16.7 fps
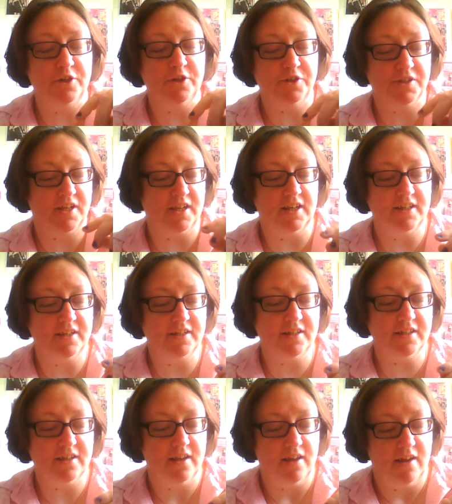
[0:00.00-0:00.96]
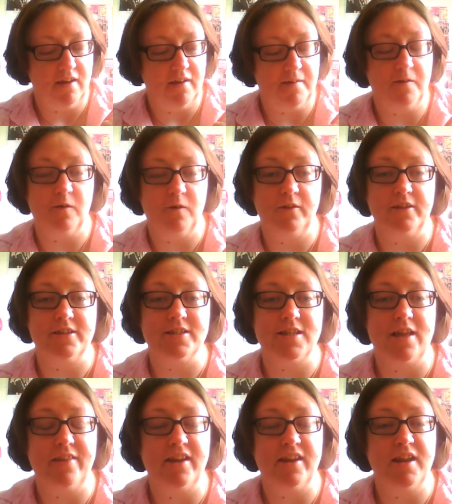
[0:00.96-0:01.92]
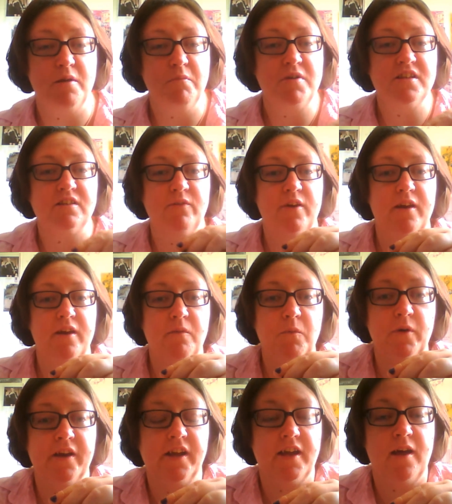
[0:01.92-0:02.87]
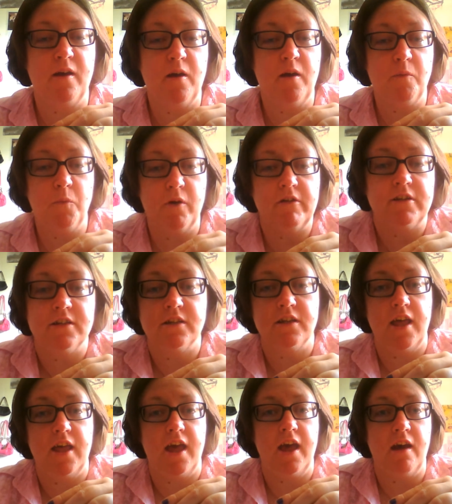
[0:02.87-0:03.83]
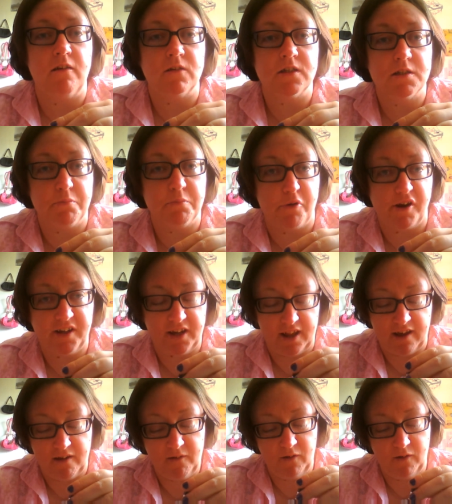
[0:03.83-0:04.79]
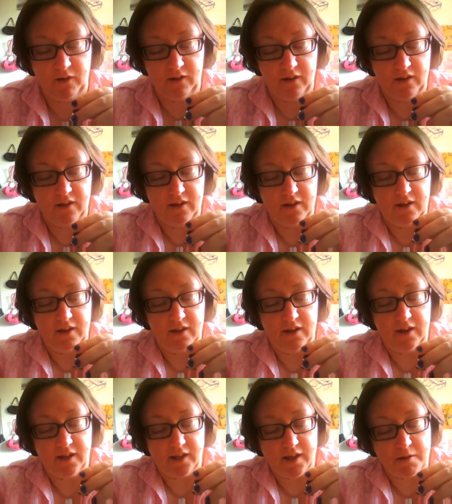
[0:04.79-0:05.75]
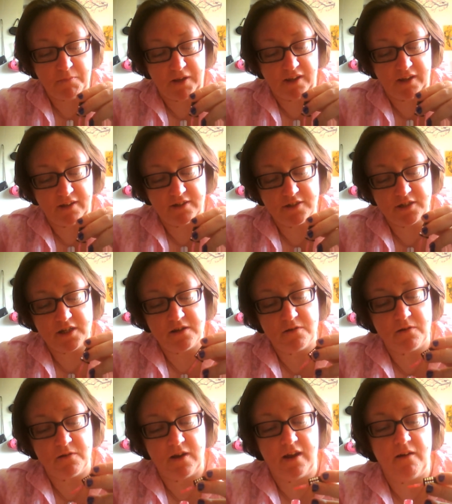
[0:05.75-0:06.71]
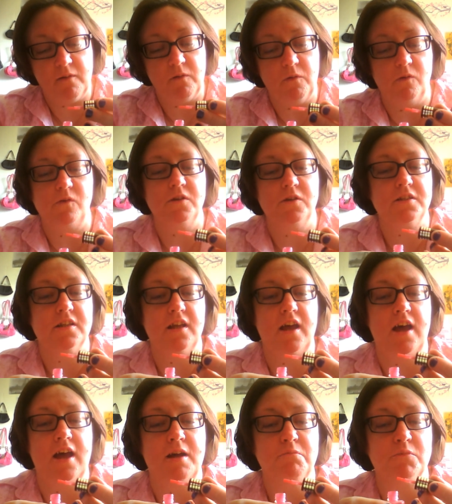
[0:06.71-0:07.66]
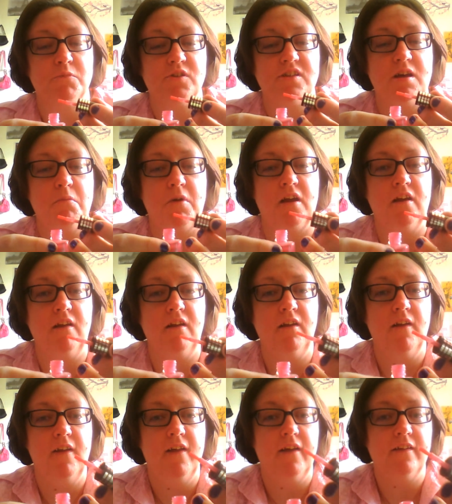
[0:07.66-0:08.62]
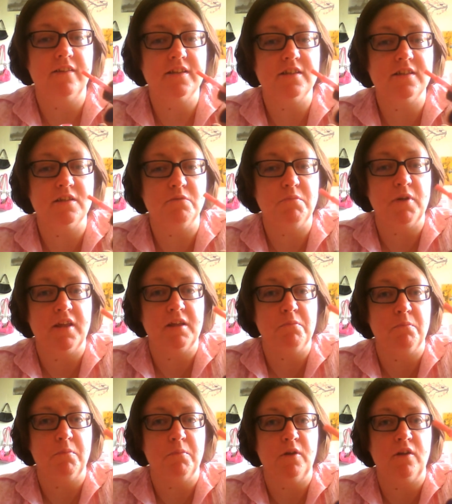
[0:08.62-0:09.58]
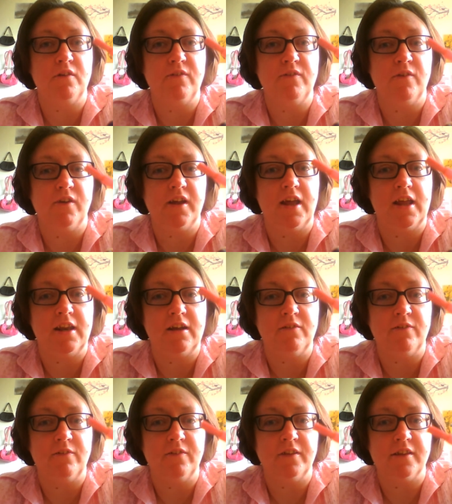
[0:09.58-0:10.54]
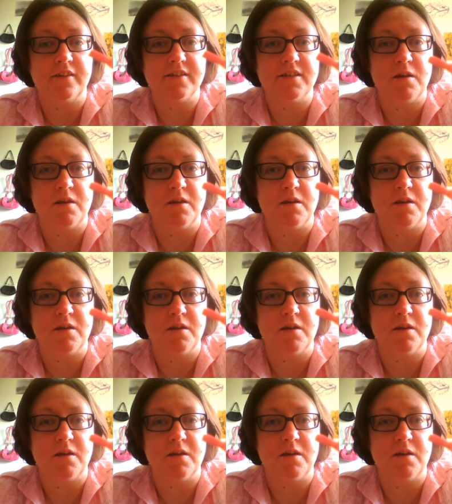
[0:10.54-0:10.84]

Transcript: for New Zealand, on the southern hemisphere, we're, we're in our spring now, coming into our autumn, um, summer, this would be a beautiful colour for the